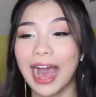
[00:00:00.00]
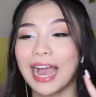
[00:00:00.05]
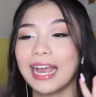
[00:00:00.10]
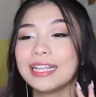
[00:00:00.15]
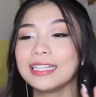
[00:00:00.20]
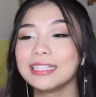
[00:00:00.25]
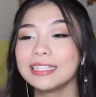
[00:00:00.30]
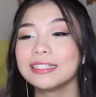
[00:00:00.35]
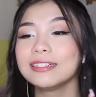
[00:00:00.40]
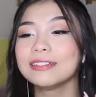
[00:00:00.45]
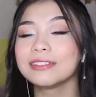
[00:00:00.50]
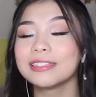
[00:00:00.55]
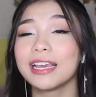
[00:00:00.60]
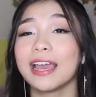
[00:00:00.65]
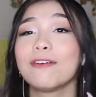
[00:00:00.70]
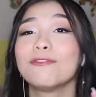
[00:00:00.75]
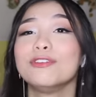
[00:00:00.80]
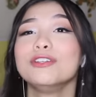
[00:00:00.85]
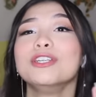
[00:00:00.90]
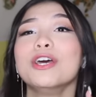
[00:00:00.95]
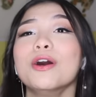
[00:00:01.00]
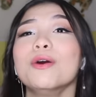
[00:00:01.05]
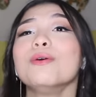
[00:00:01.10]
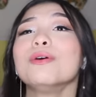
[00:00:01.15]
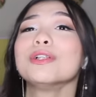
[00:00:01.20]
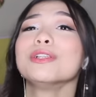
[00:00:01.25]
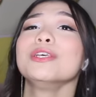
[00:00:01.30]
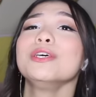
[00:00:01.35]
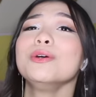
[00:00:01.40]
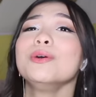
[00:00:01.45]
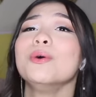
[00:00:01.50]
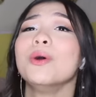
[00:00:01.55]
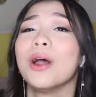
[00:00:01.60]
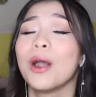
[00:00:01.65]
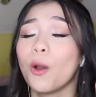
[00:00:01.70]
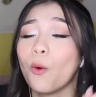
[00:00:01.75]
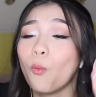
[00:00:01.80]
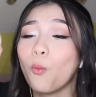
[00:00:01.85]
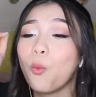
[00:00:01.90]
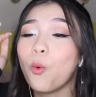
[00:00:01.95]
I literally have no clue
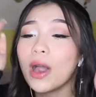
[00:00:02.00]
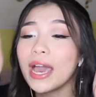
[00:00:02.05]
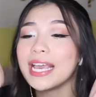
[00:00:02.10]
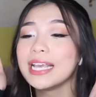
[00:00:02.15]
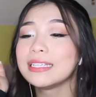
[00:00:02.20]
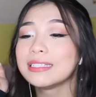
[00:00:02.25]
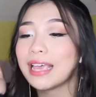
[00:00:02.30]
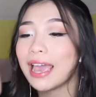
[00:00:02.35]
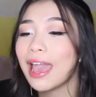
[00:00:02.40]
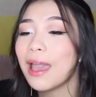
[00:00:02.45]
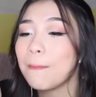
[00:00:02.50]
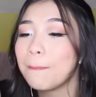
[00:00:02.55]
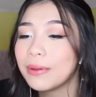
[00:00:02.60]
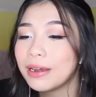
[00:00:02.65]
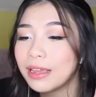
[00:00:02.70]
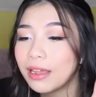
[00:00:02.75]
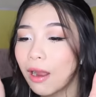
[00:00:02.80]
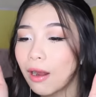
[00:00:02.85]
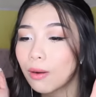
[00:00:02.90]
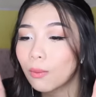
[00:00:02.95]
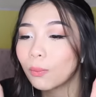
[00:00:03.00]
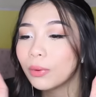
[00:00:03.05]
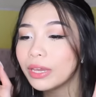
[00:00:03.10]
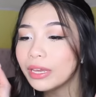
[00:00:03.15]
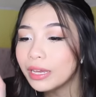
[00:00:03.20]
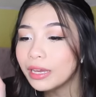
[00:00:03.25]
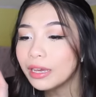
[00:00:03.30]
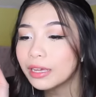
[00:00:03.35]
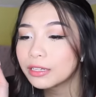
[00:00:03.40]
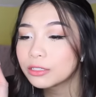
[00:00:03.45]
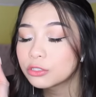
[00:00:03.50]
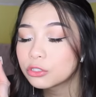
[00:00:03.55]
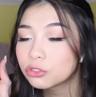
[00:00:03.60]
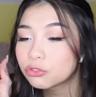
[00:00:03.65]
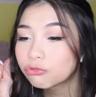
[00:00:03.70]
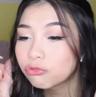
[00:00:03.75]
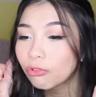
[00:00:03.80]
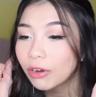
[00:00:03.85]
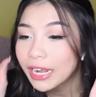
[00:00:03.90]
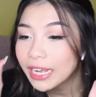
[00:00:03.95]
what is happening. Are we
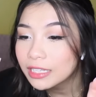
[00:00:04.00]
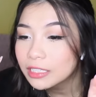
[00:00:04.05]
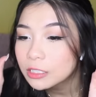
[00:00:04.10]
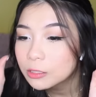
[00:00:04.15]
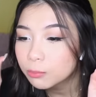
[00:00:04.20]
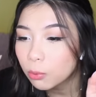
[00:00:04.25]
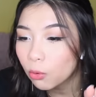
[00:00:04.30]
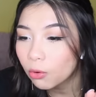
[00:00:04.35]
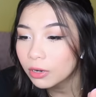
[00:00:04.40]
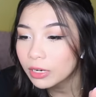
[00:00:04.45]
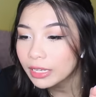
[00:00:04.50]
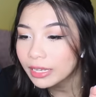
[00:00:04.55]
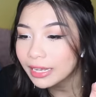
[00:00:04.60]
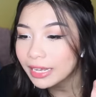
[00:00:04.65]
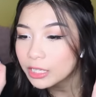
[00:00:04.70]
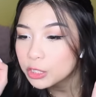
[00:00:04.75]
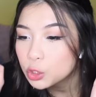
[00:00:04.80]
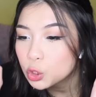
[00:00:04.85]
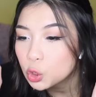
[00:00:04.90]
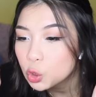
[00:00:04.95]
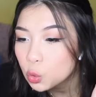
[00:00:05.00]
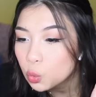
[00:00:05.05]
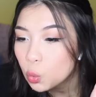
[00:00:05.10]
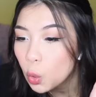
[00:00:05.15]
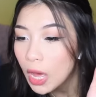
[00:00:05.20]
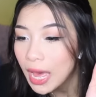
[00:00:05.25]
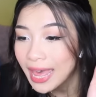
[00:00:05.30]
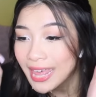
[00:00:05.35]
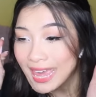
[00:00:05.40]
transporting into